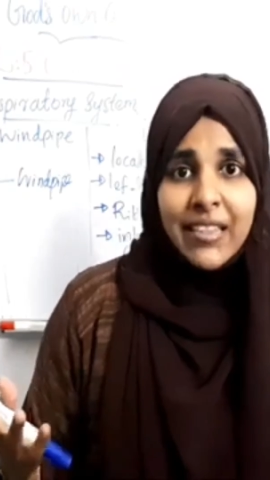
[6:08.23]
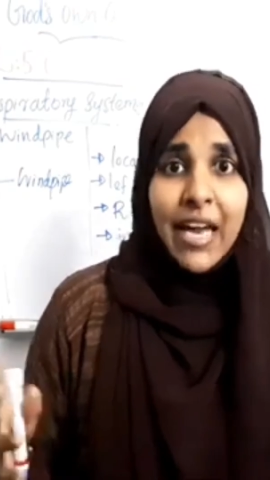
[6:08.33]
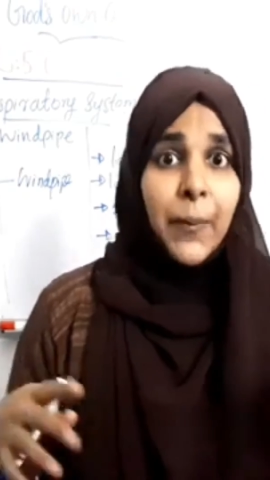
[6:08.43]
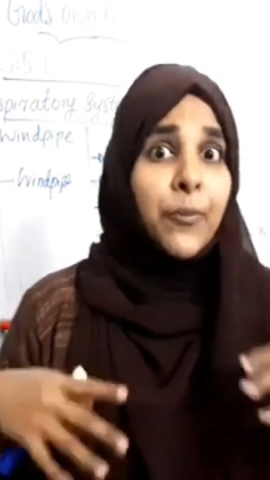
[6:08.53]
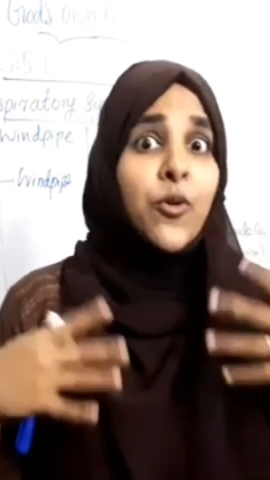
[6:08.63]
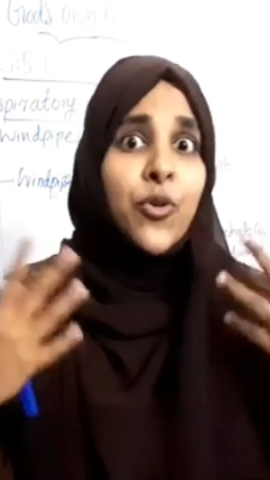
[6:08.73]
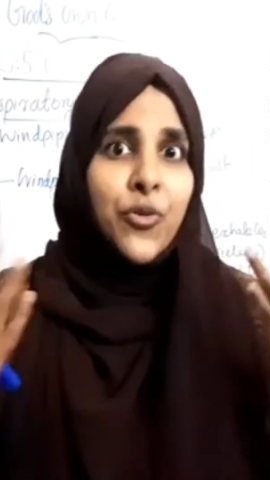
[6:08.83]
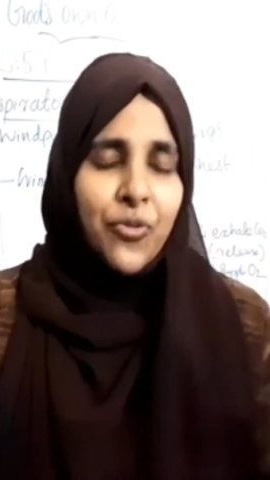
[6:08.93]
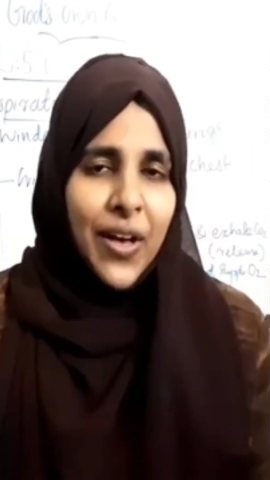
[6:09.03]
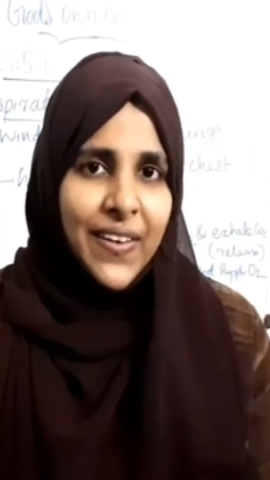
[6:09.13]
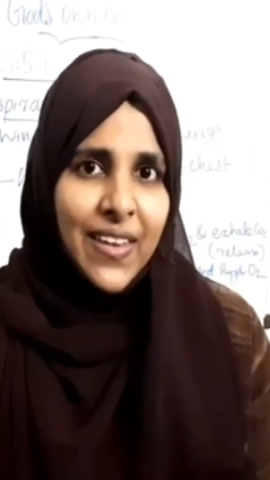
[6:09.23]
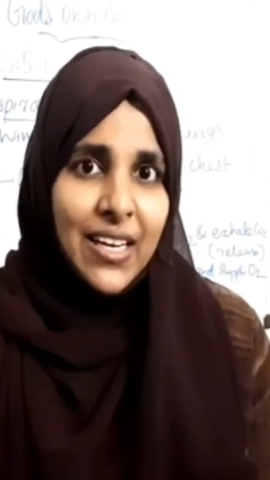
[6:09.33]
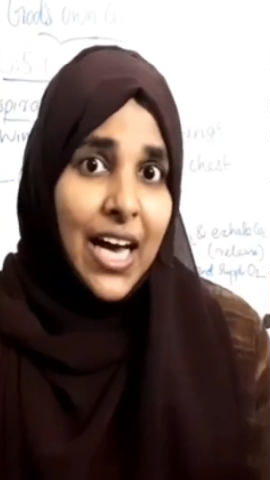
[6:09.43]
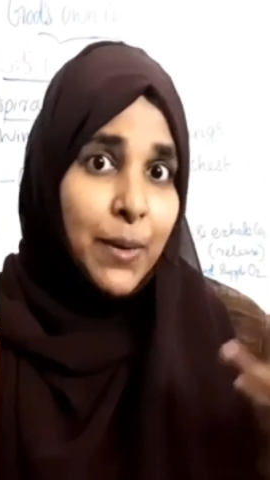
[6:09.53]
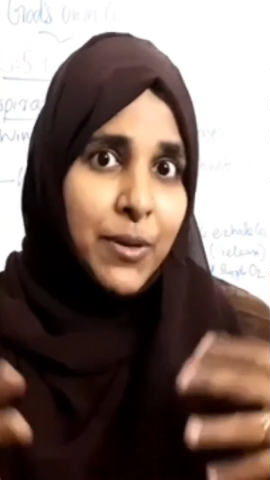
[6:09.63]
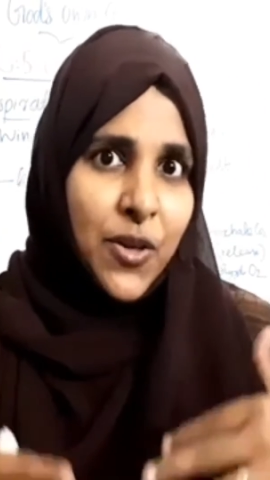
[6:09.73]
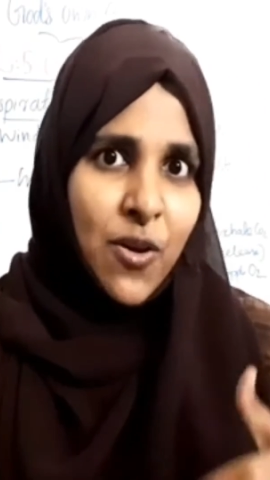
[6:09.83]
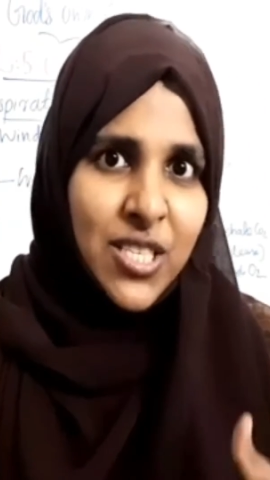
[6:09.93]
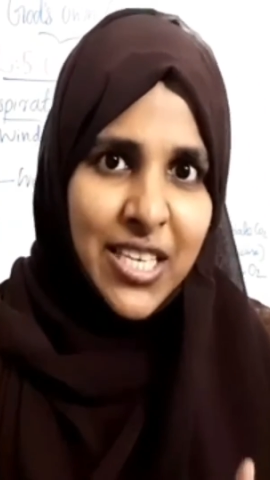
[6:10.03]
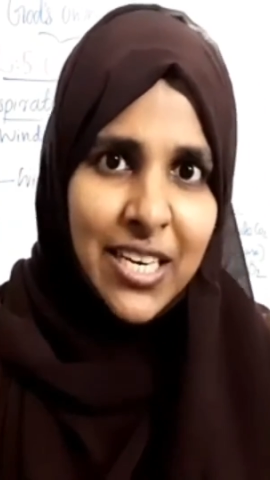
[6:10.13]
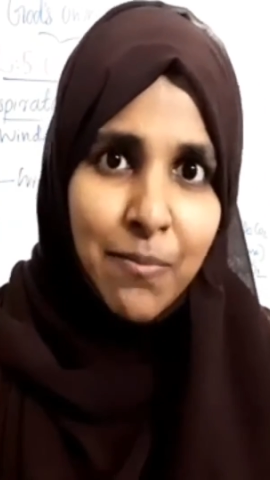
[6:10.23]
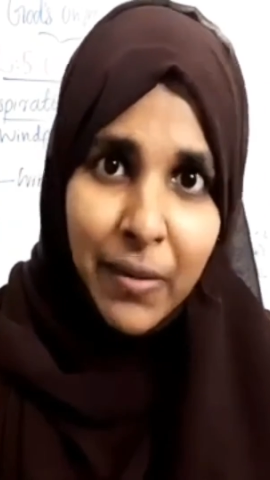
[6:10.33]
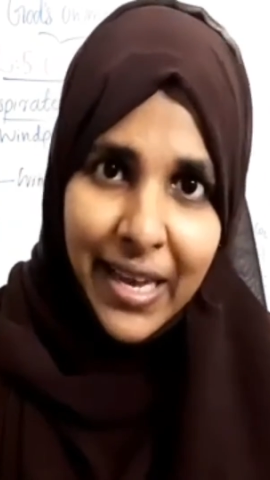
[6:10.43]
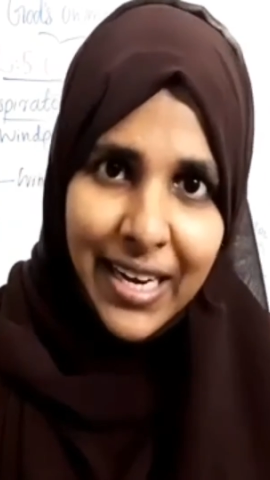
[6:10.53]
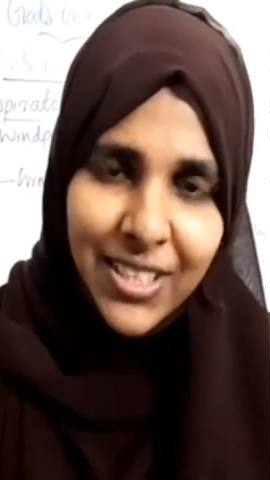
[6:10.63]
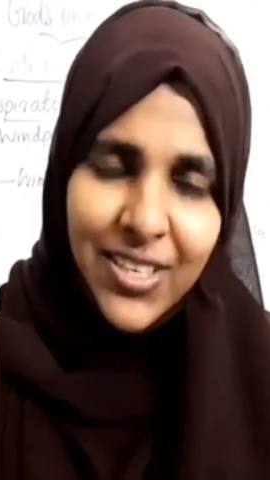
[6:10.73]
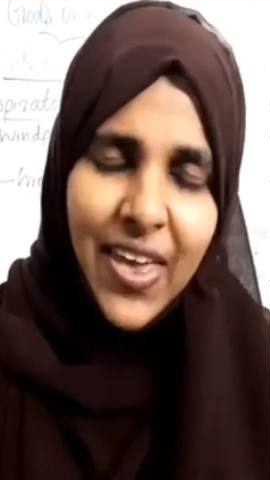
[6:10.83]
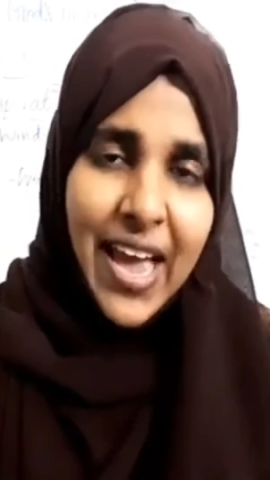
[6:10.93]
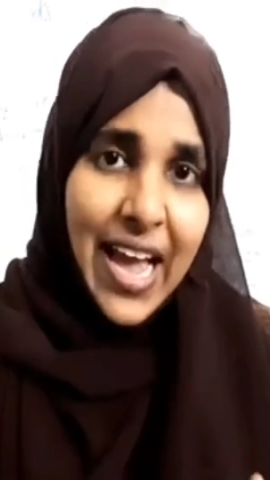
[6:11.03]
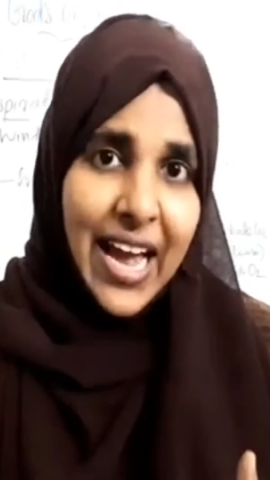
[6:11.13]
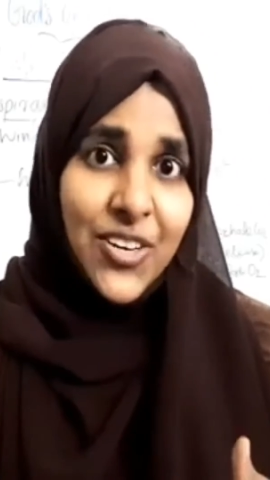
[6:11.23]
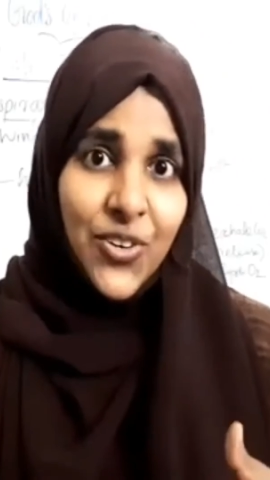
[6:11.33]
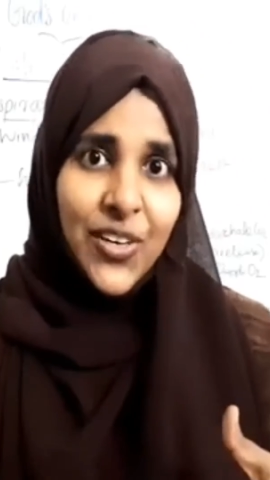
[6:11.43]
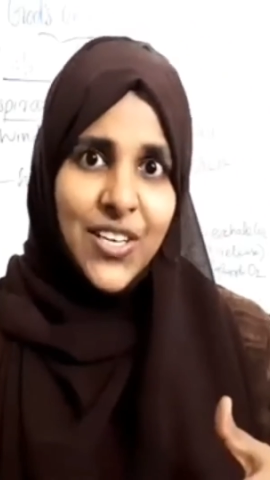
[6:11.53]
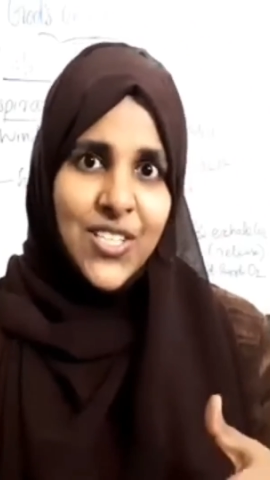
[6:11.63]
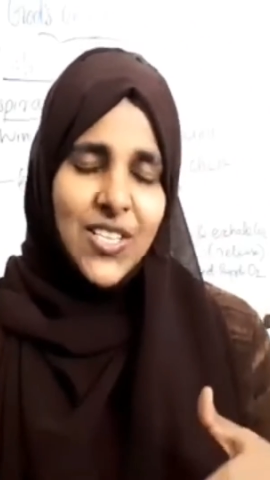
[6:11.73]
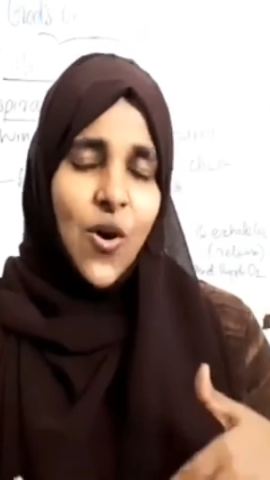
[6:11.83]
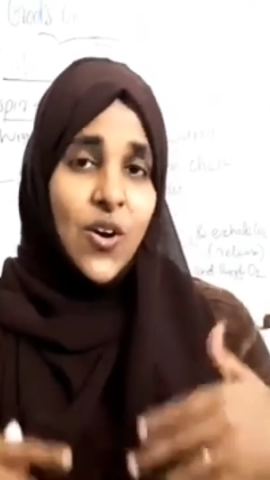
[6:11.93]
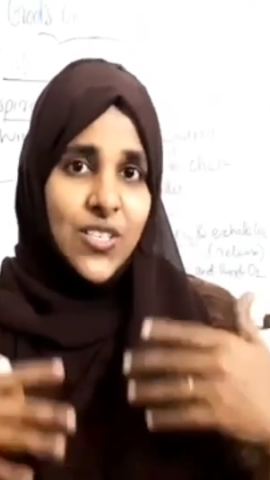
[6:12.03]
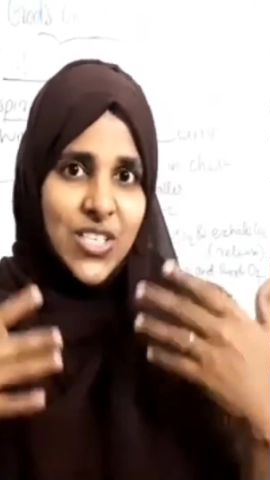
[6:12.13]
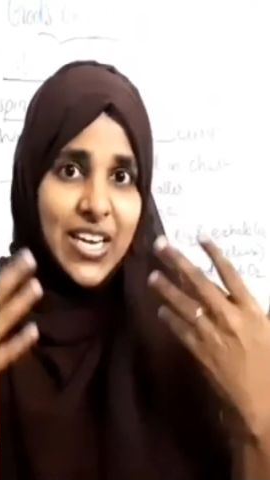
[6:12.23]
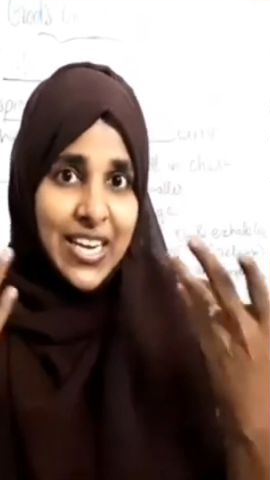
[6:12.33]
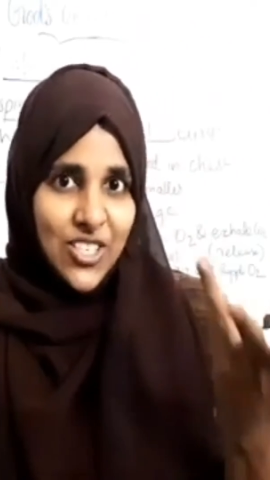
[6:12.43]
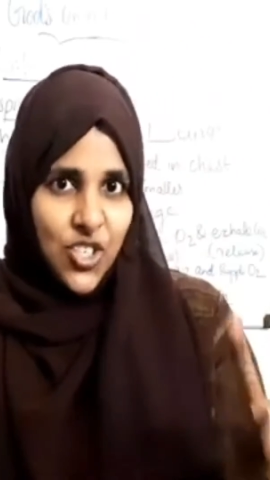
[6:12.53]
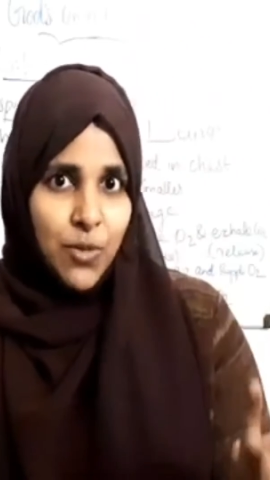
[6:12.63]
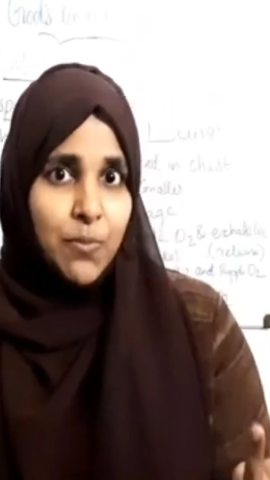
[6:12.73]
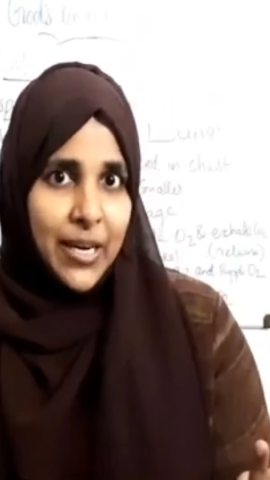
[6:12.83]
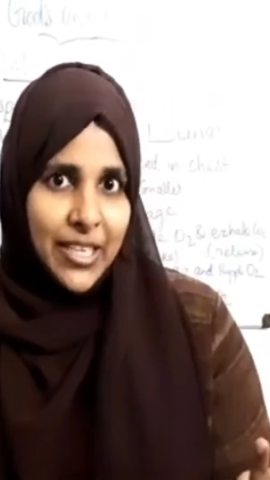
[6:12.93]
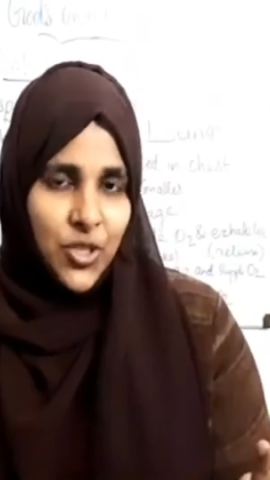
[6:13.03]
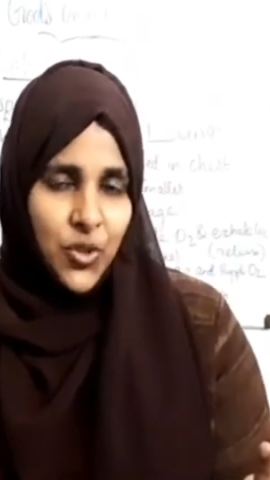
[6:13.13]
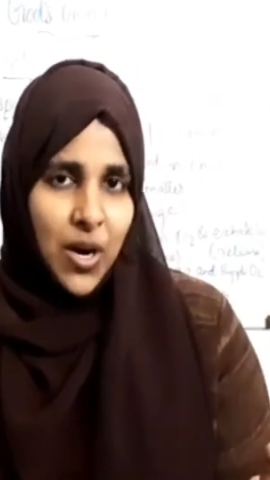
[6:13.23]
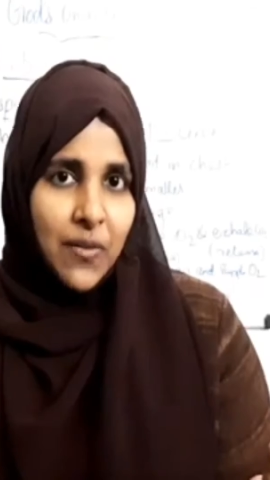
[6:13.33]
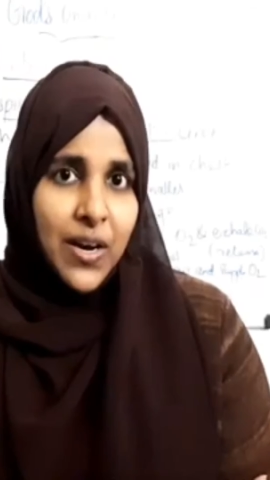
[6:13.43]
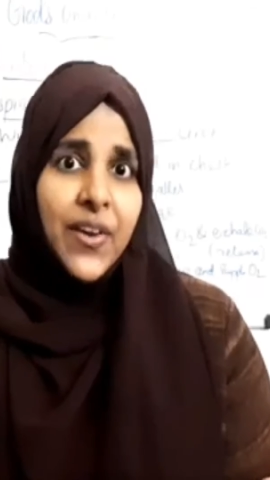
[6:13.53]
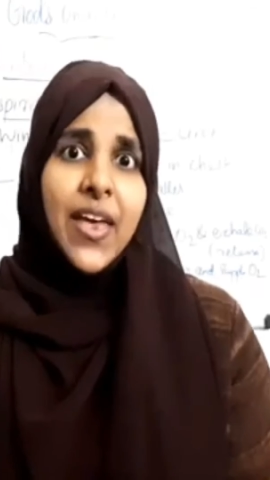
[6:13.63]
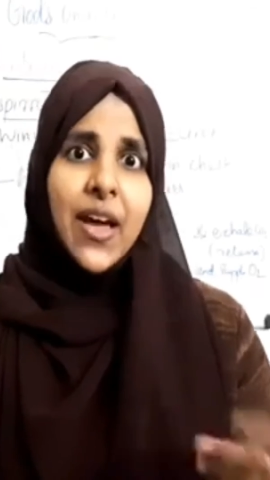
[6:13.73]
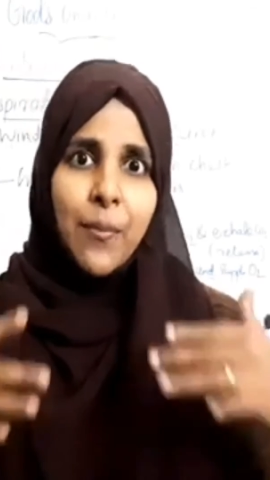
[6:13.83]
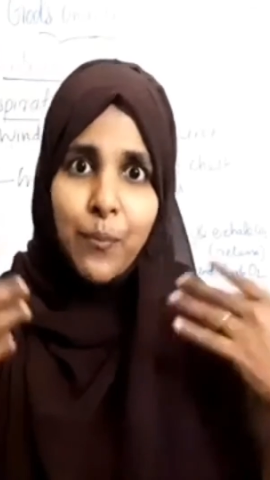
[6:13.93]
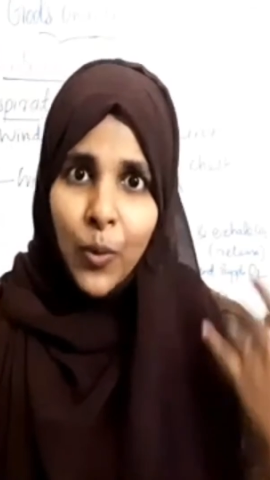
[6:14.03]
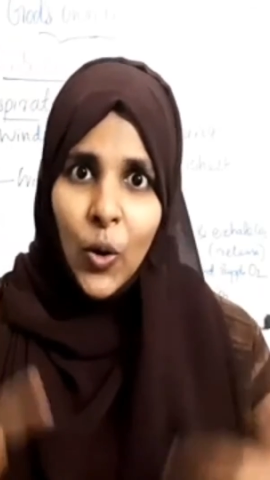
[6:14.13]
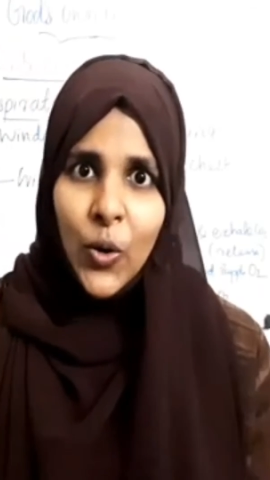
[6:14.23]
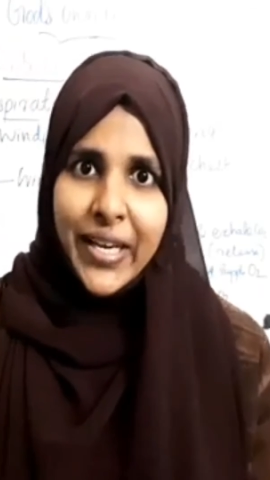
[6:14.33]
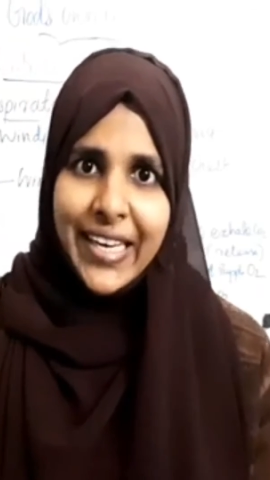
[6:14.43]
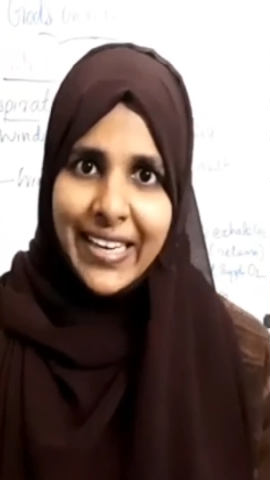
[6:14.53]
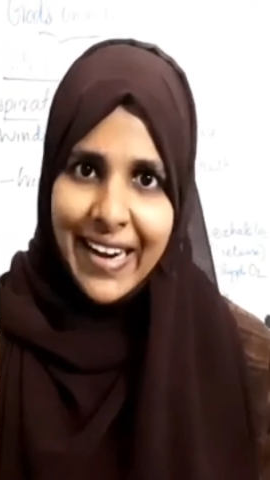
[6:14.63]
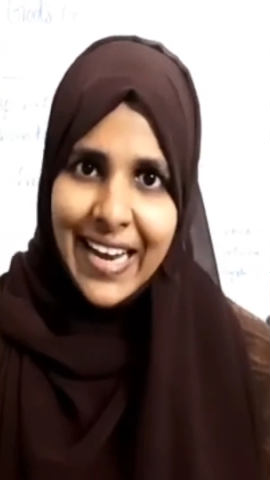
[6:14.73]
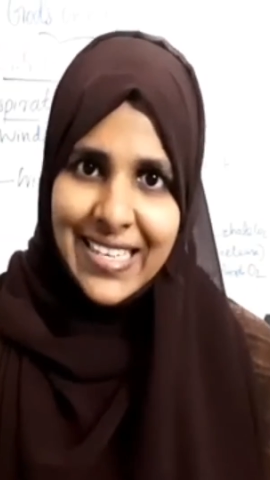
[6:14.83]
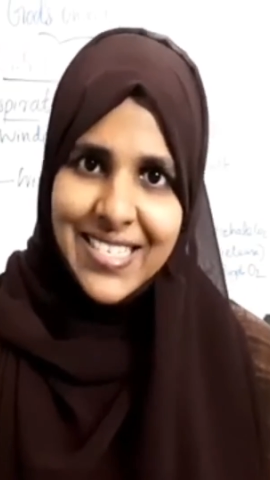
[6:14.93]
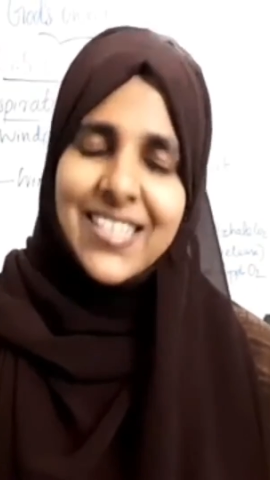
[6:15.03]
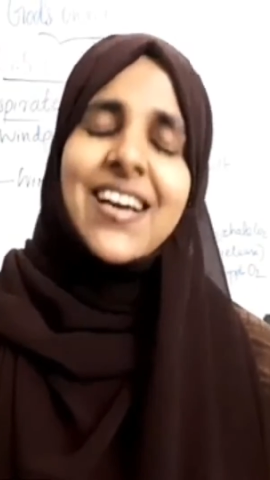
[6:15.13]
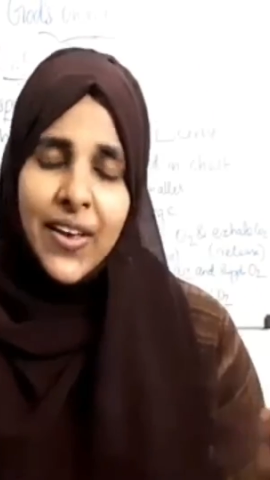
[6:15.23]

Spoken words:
They are purifying the carbon dioxide blood and release oxygenated blood to our body. Right.